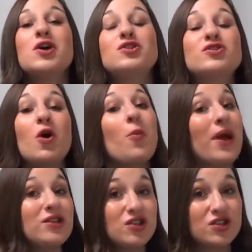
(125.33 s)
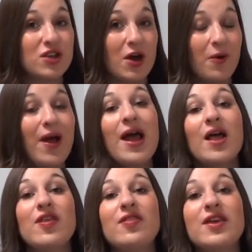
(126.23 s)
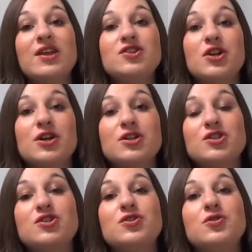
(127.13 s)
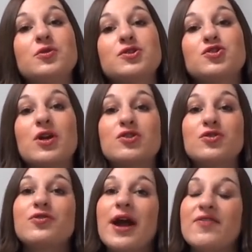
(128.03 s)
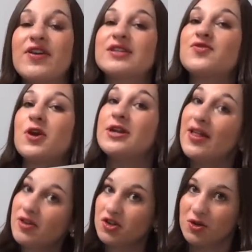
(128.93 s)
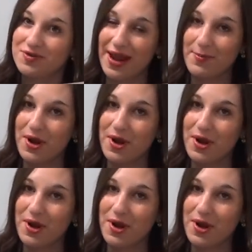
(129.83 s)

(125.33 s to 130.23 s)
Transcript: so much so that they turned to Structural Graphics for another Showtime